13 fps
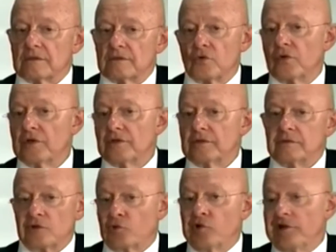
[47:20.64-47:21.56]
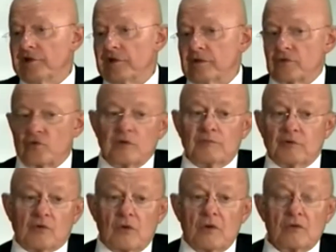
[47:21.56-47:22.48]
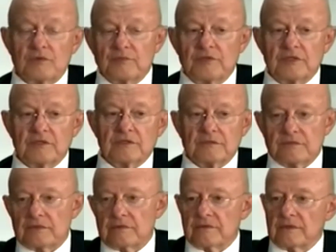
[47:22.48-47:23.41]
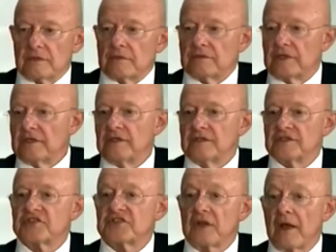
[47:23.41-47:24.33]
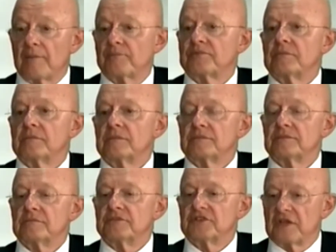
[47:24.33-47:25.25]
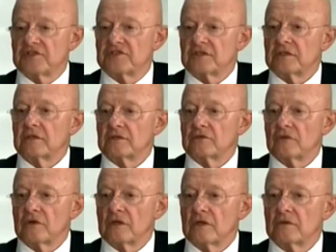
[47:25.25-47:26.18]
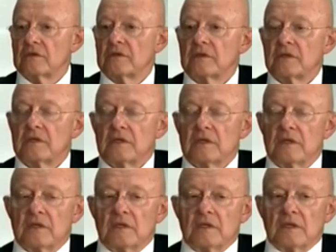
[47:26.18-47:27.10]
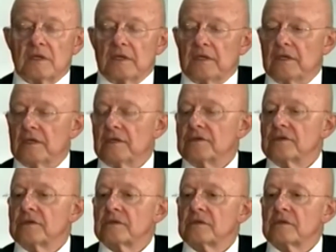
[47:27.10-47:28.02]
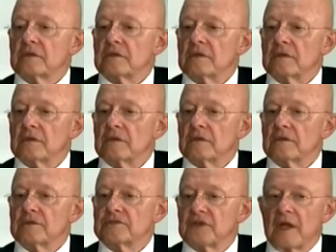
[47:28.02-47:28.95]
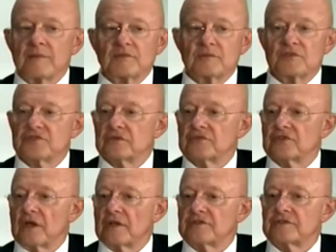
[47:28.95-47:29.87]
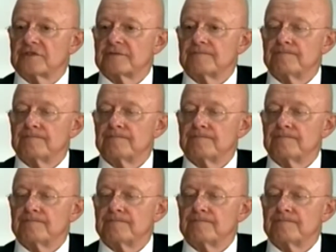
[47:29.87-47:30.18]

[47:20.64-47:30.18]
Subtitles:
quid pro quo would be they need to stop testing underground and stop the missile shots.